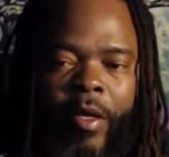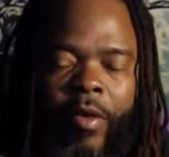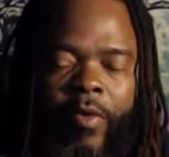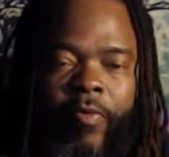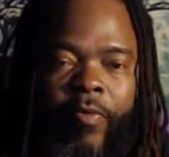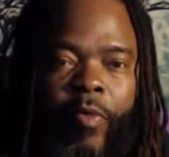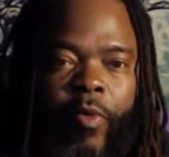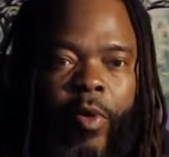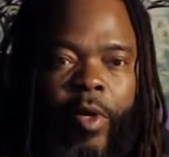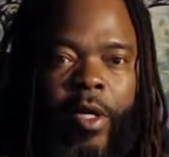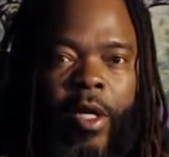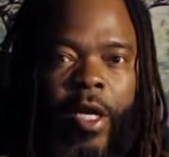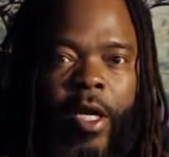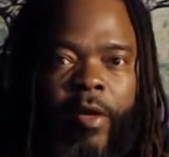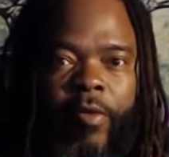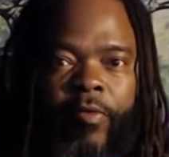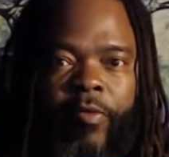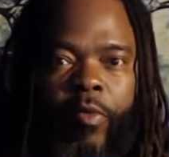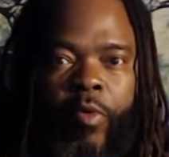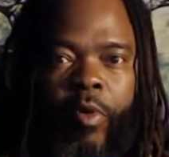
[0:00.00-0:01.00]
4
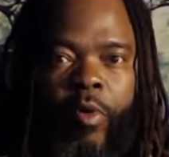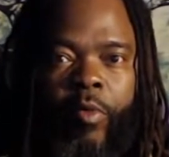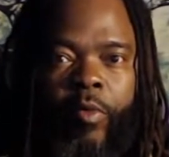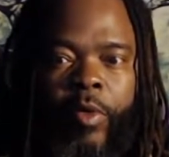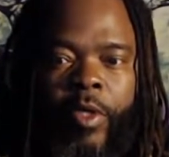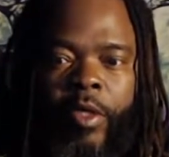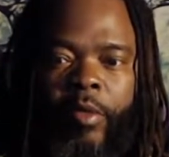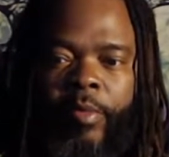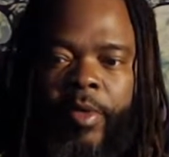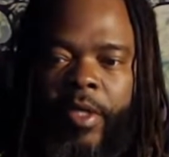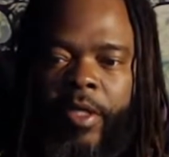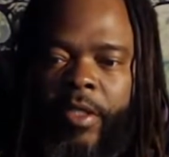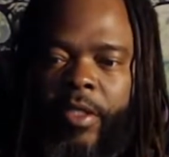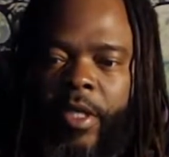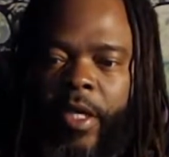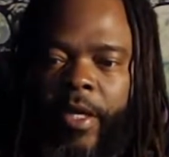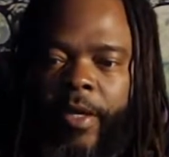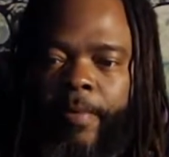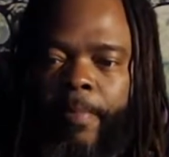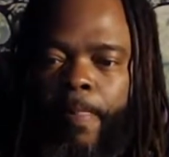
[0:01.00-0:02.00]
o'clock, 4:01 to be
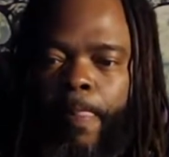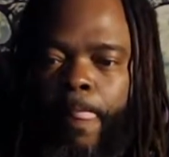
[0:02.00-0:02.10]
exact.